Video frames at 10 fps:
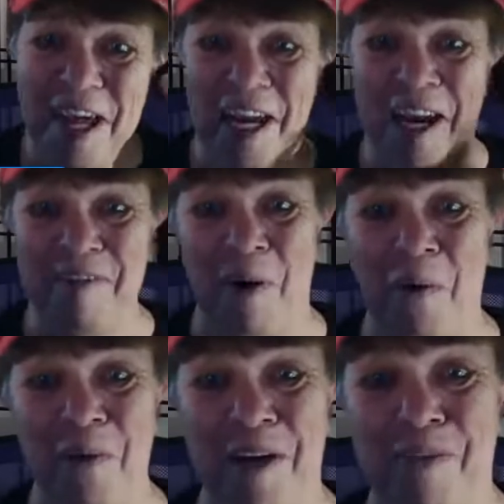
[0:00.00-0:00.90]
And I've
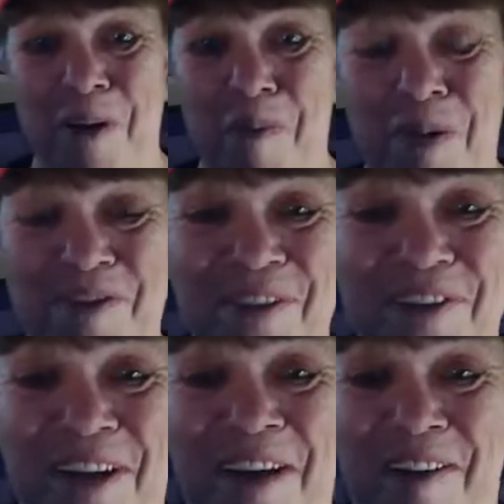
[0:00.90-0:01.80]
owned every
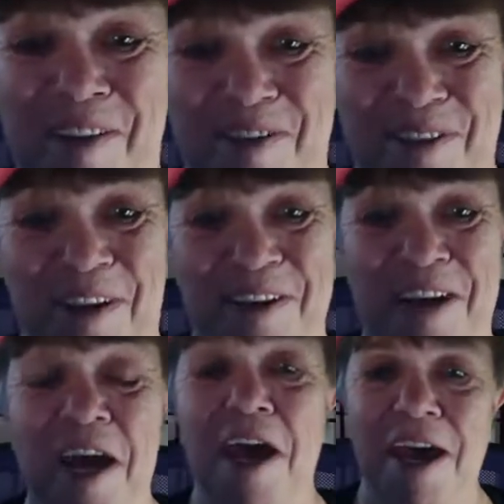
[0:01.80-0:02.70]
business under the
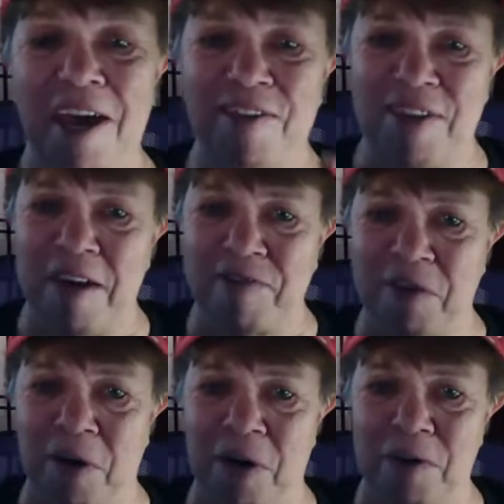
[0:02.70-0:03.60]
sun, except
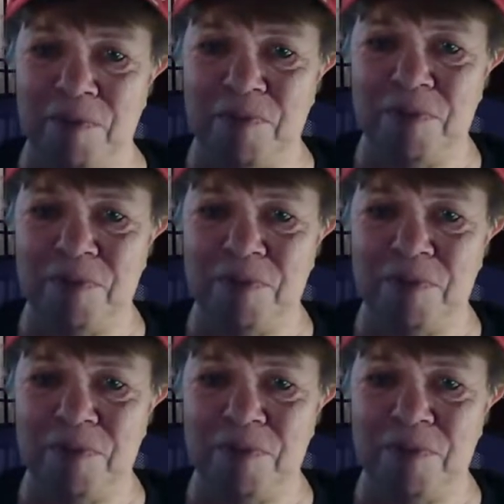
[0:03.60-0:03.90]
for